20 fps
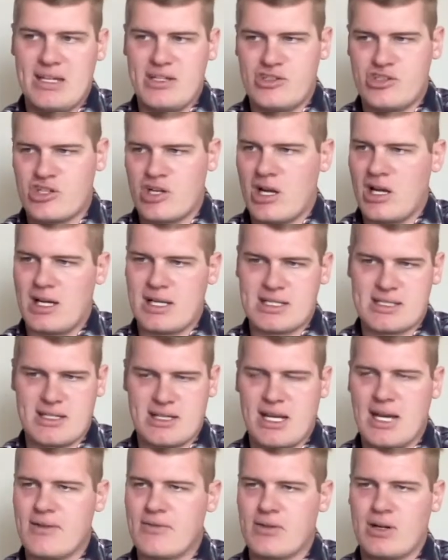shocks to
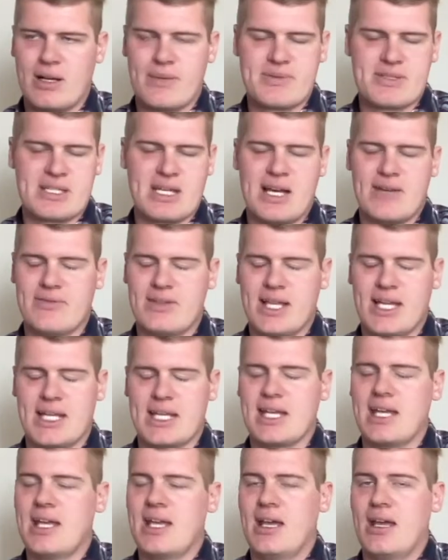cover up stuff.
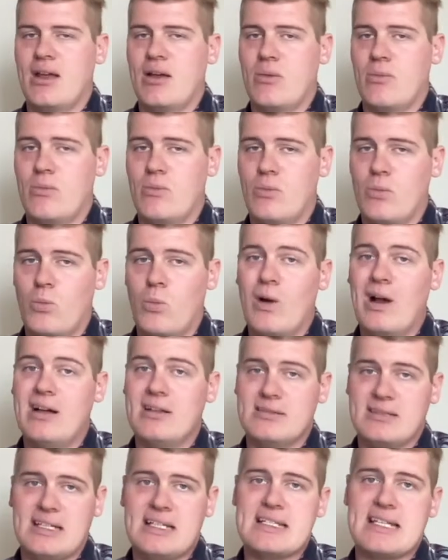Like
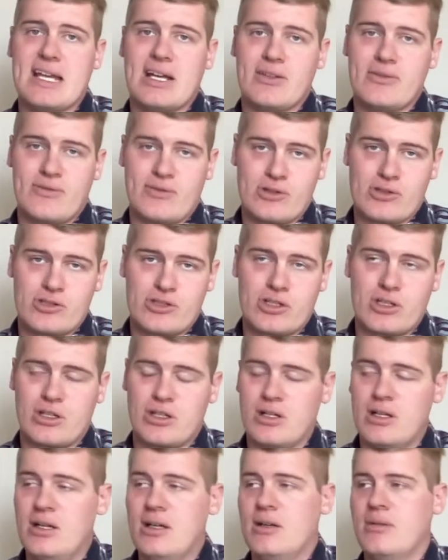well detailed for
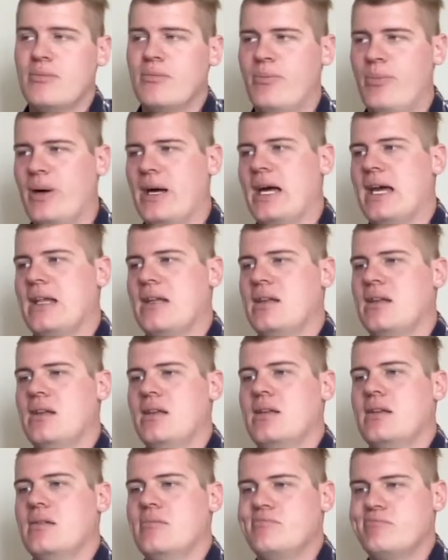sure, but
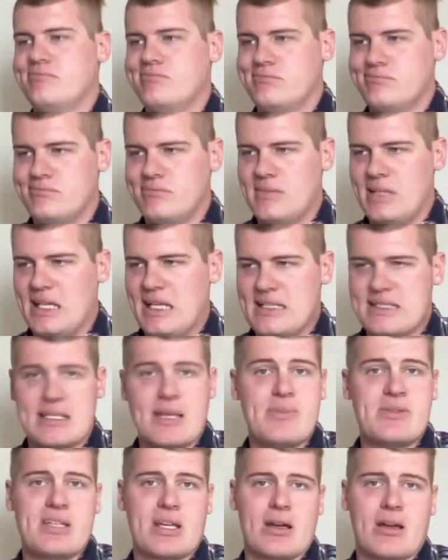it's
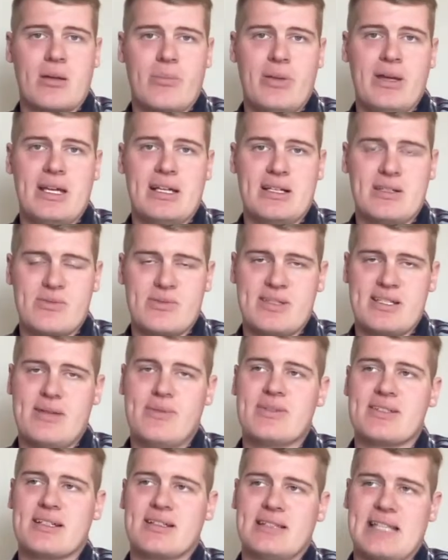lipstick on a pig. It
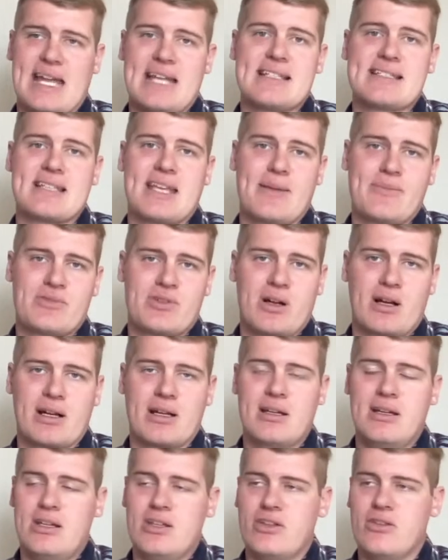was a landscape
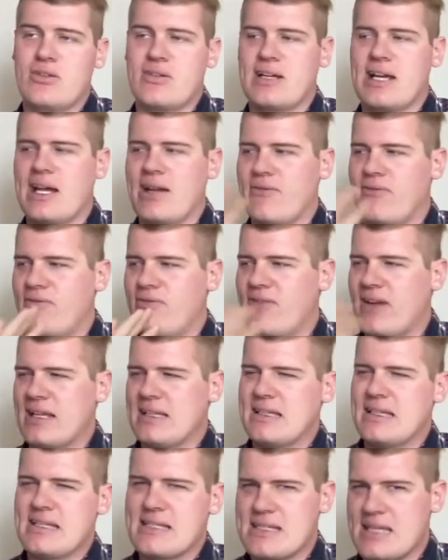truck. You can kind of
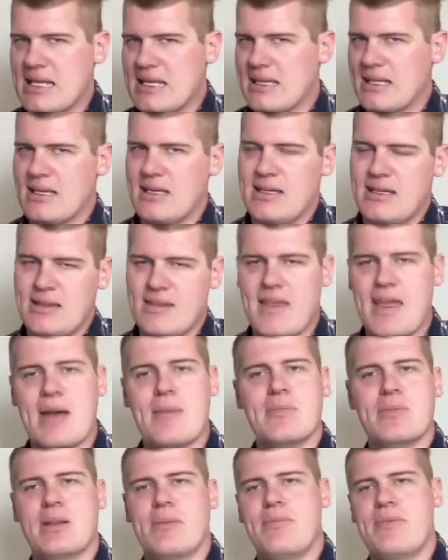faintly see the
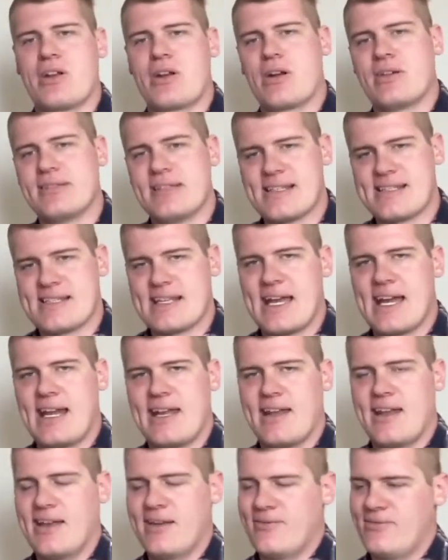emblem there on the
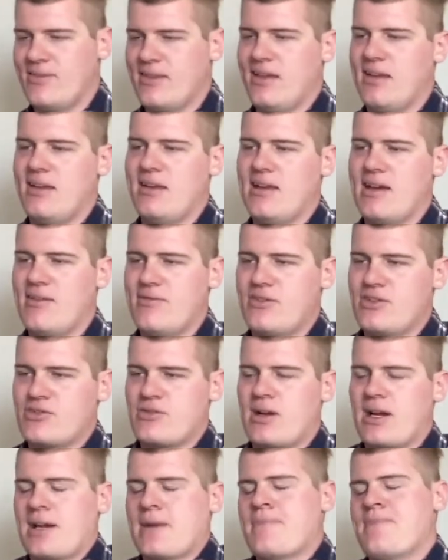side of the
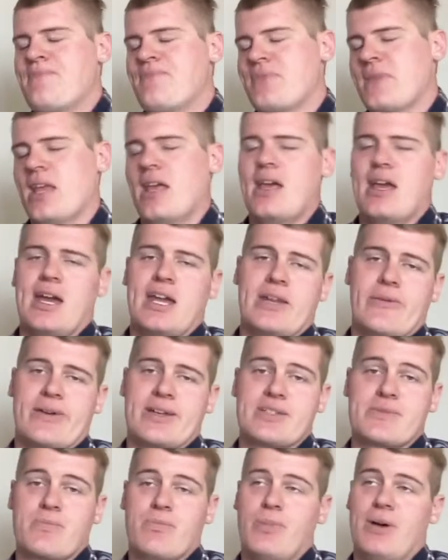truck.
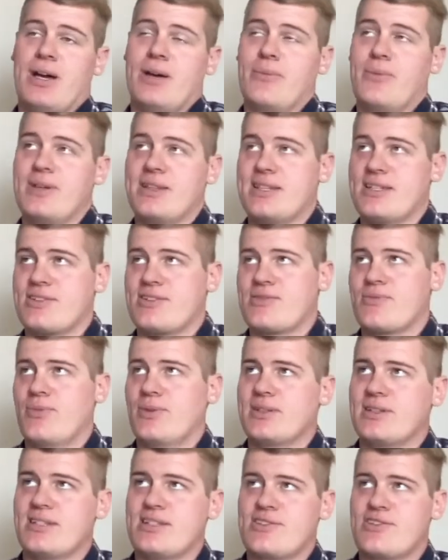Anyways, but with
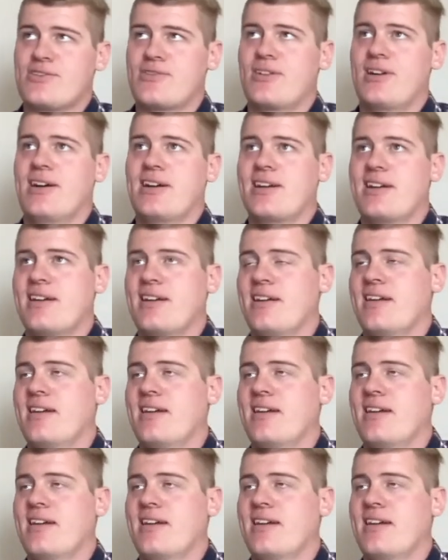this truck,